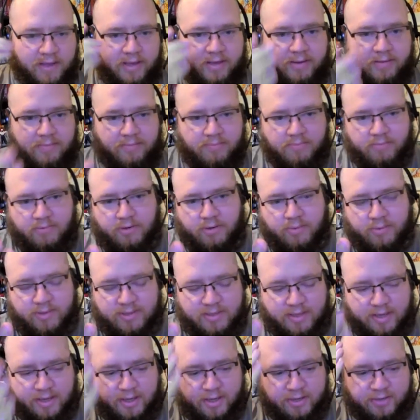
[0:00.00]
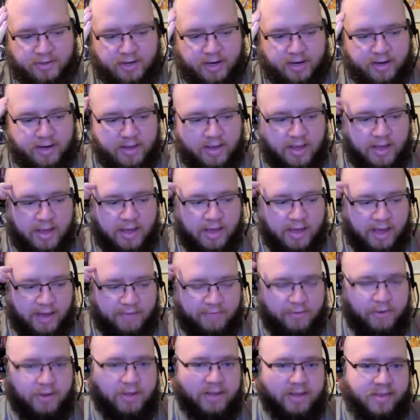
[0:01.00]
Like you were saying, Dread,
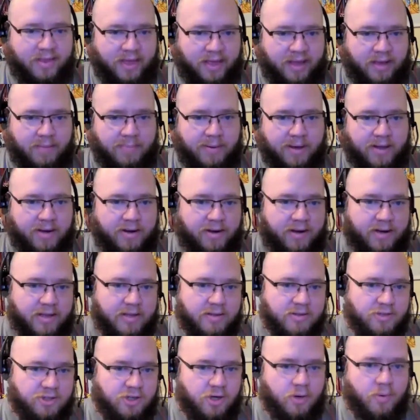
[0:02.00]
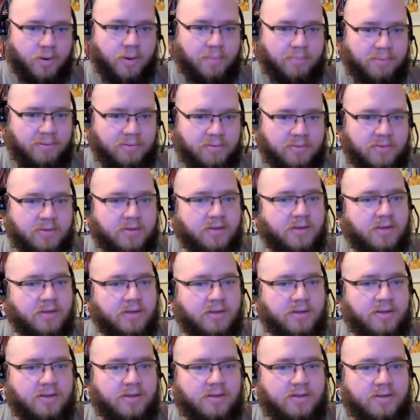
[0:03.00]
if you can think about it, it can show up.
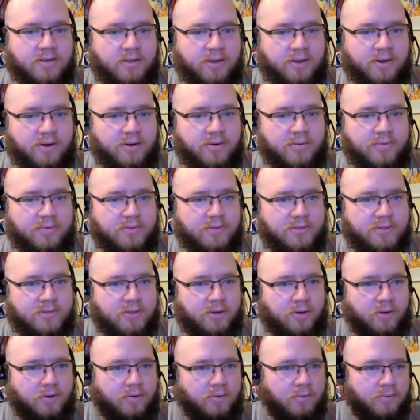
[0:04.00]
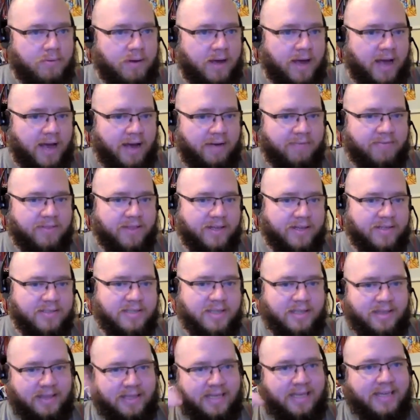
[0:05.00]
You know, so have things
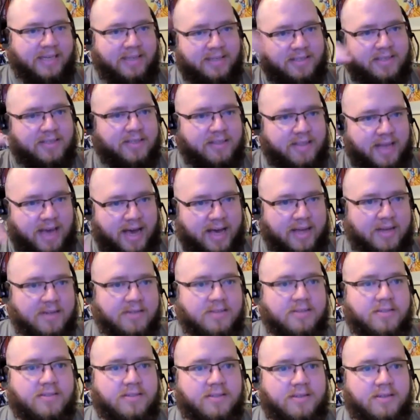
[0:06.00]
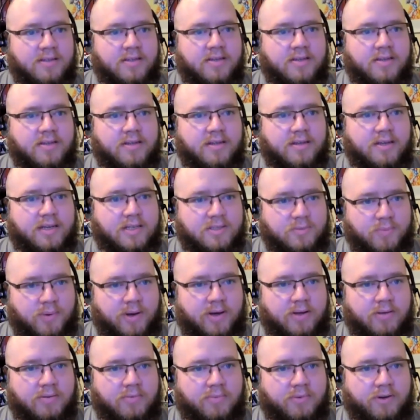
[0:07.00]
that lead to that as
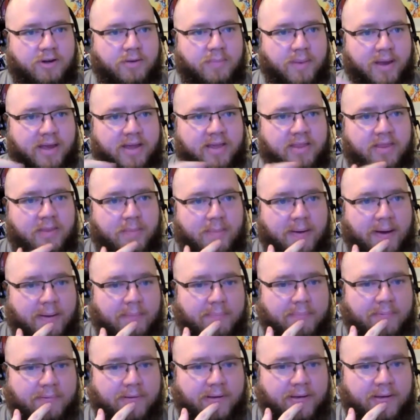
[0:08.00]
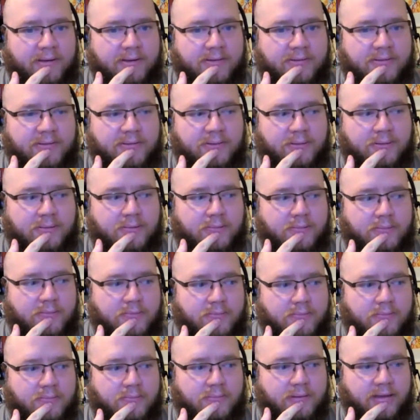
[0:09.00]
well when you're making the map. And
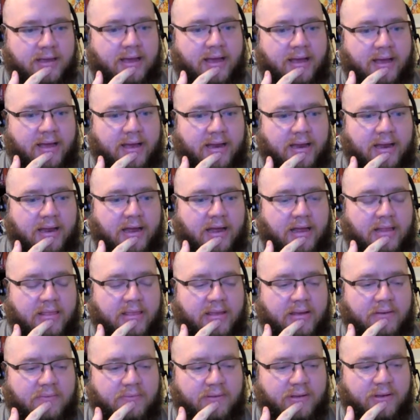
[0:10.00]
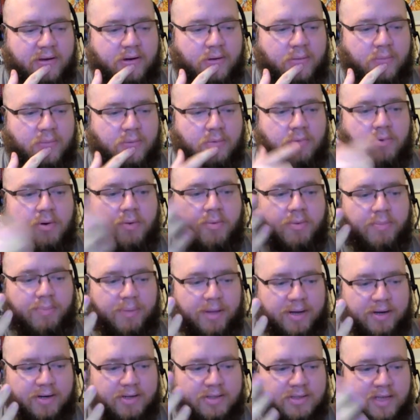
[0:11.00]
so, yeah, I, I think of like you know what, what would
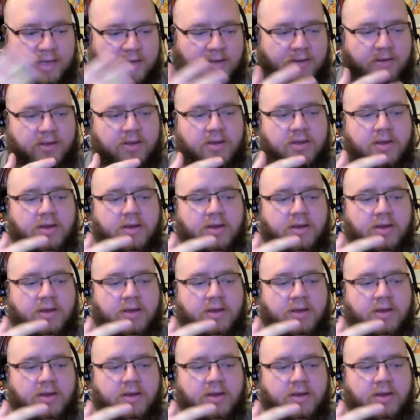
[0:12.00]
players like,